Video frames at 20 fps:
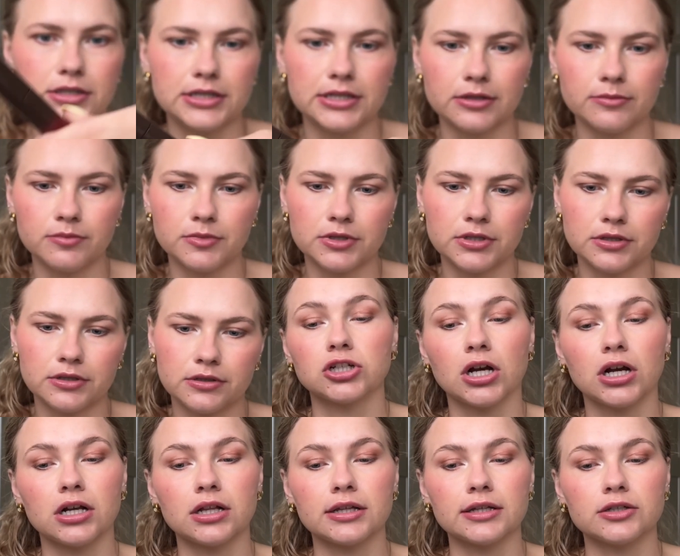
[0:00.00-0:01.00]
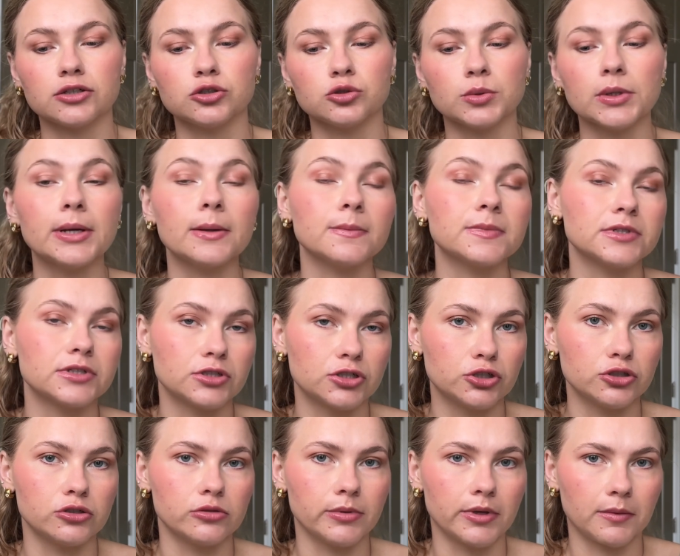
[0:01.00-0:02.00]
dripped
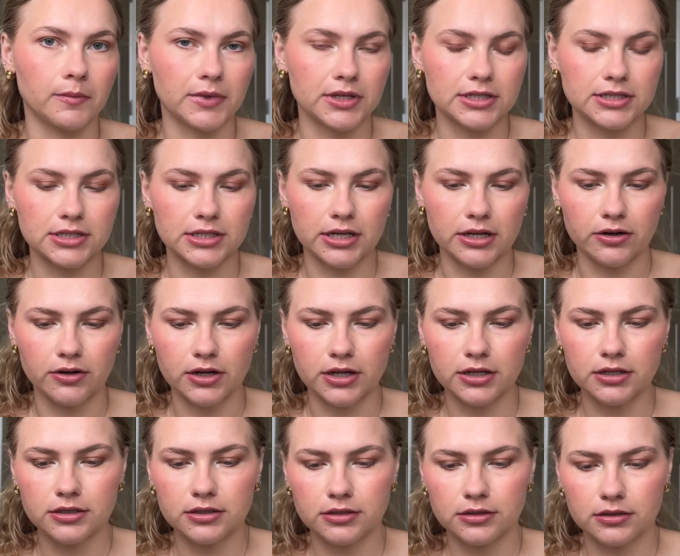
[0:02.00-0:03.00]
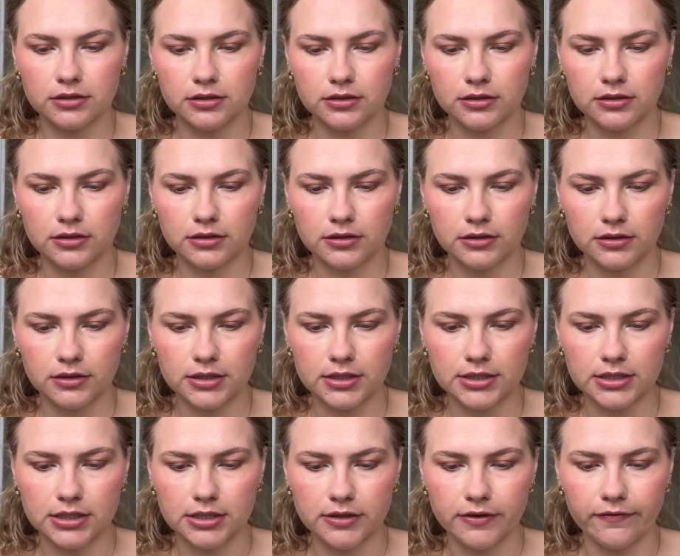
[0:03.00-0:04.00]
tubing mascara. This
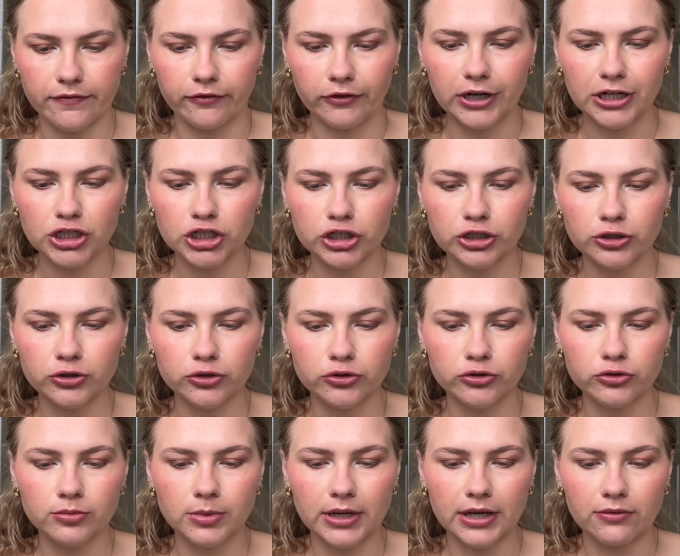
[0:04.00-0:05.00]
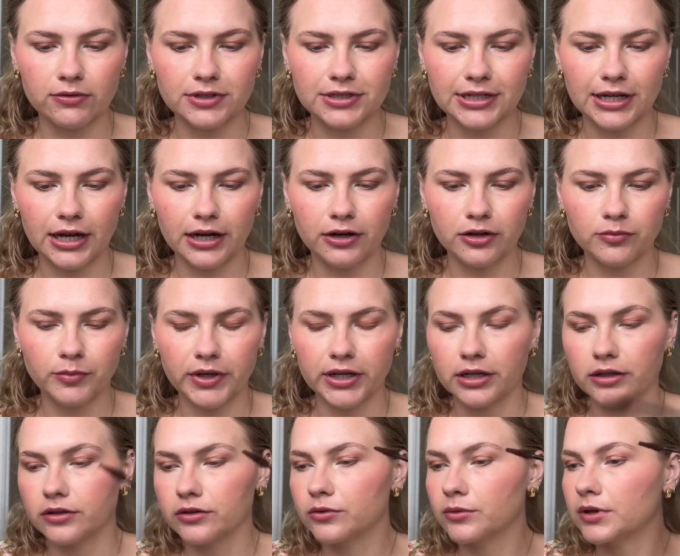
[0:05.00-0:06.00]
is a fresh tube. I retired my
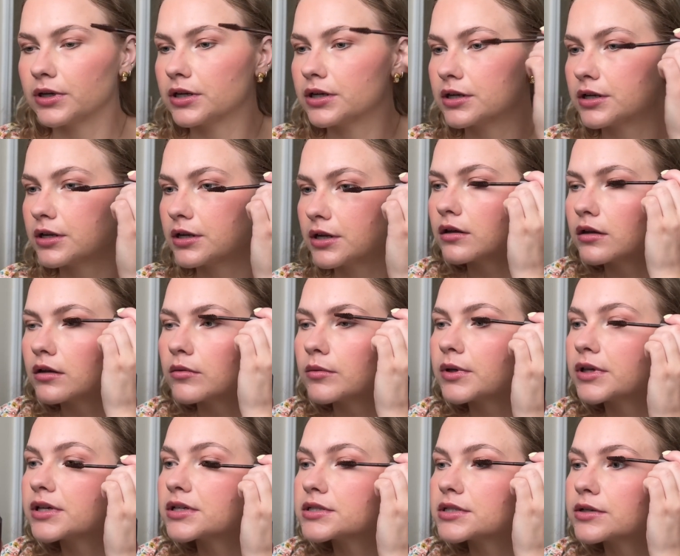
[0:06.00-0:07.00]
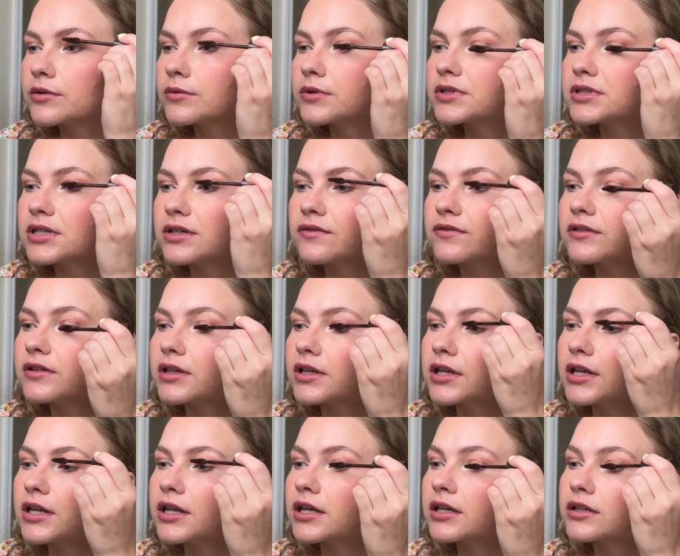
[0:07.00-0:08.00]
other one because it was definitely
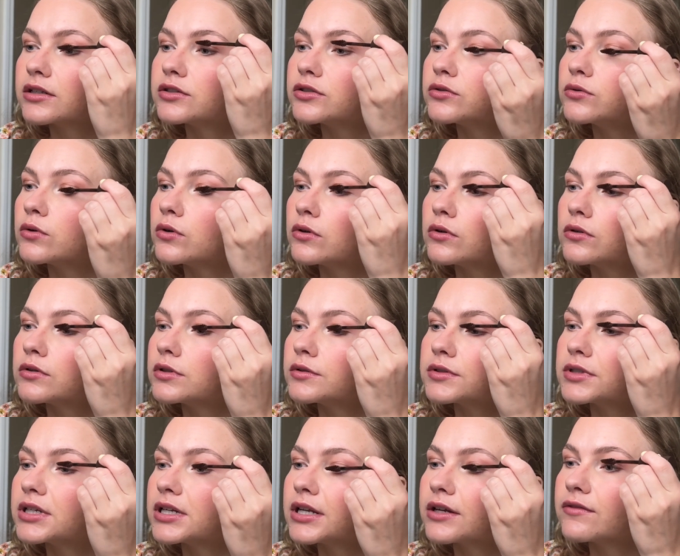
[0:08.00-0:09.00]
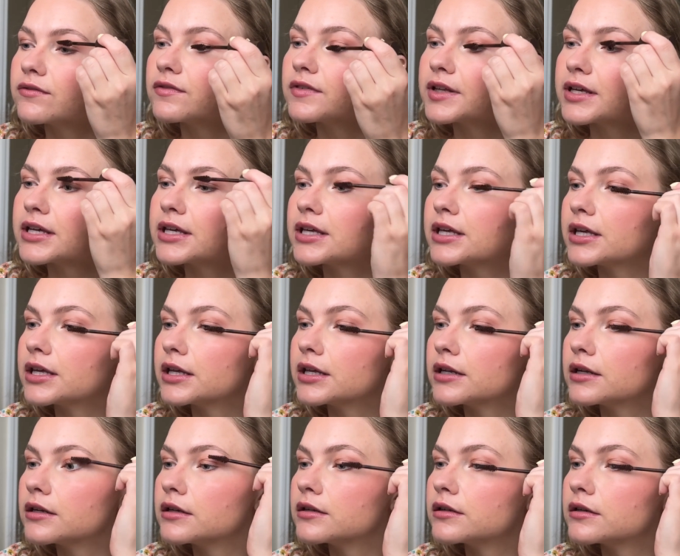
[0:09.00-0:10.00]
getting too old. It was getting flaky,
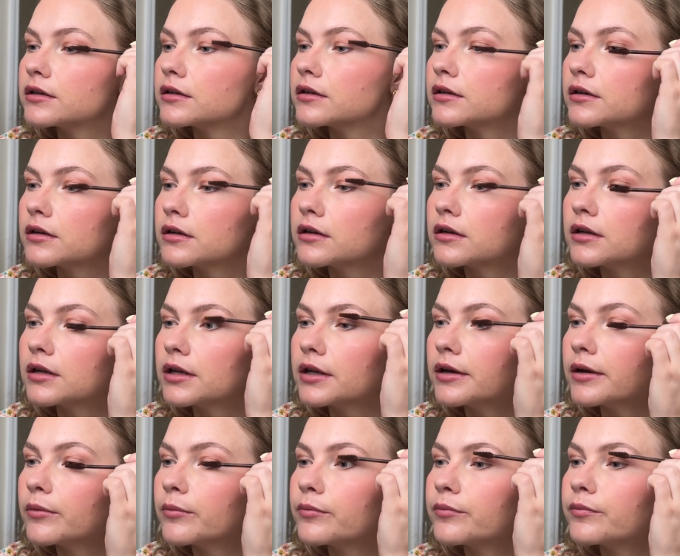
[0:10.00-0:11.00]
and yeah.